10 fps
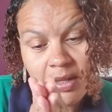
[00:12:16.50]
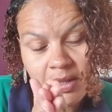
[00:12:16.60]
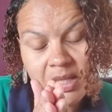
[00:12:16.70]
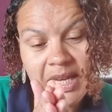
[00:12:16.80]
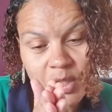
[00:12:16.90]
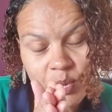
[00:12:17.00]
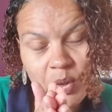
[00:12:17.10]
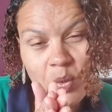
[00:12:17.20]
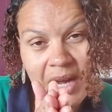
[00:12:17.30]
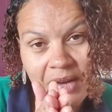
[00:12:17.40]
Yes, we
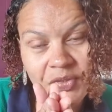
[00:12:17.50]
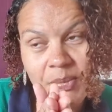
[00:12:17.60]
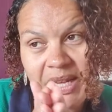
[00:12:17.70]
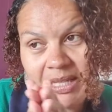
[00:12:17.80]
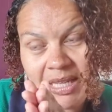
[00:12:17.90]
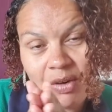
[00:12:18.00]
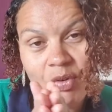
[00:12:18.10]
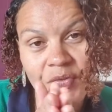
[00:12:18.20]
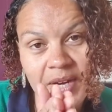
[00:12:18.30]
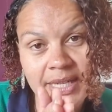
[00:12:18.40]
all have to make
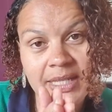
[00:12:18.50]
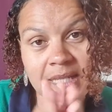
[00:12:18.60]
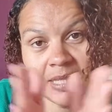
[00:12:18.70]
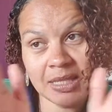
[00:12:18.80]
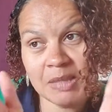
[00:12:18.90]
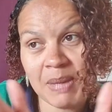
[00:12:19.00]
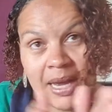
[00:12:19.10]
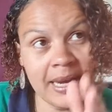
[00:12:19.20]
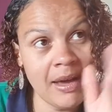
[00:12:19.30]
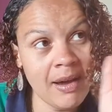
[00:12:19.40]
sacrifices and
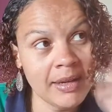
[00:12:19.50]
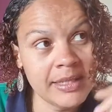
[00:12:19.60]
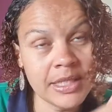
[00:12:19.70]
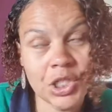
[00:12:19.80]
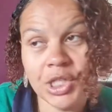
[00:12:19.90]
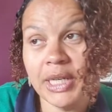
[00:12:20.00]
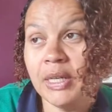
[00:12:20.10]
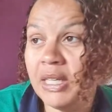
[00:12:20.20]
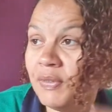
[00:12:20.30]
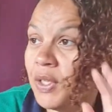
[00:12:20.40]
smile at Auntie Jill,
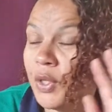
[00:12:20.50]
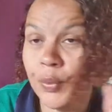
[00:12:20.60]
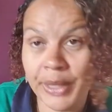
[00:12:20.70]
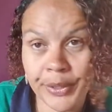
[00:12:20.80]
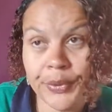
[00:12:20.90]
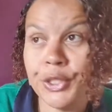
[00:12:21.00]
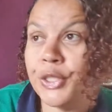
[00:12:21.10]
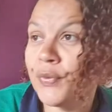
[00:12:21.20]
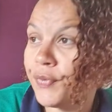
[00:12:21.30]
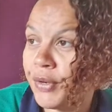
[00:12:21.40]
even though we know
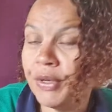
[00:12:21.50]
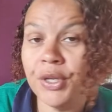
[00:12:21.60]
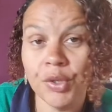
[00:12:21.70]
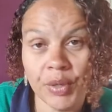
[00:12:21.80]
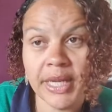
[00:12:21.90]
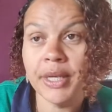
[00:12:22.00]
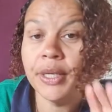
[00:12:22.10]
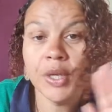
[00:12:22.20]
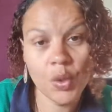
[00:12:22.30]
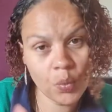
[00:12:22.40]
she's very annoying.
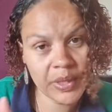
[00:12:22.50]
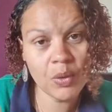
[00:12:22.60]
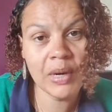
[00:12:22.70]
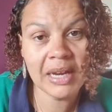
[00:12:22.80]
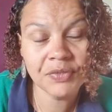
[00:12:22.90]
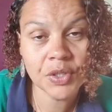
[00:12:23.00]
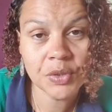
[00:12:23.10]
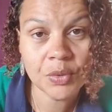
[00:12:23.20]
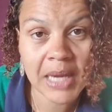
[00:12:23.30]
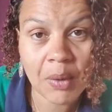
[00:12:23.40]
We all have to
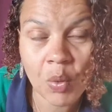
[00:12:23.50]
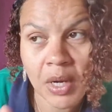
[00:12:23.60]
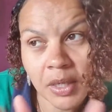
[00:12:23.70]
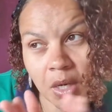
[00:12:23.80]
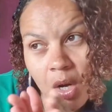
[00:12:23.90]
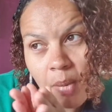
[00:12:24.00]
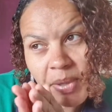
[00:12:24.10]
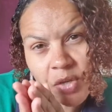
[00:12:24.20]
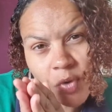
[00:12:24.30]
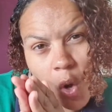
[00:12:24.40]
do that one. But
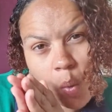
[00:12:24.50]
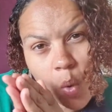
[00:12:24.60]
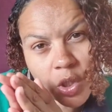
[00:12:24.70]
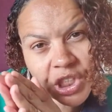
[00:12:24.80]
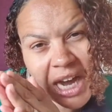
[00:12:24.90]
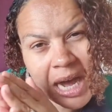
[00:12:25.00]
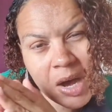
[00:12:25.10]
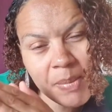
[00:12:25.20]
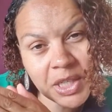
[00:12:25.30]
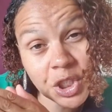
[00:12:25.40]
you've got to watch
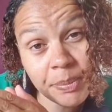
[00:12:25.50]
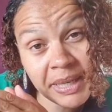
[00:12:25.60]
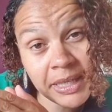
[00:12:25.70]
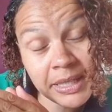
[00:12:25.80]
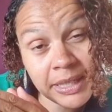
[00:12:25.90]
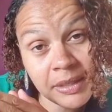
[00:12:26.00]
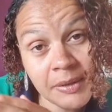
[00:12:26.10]
how much you're bending.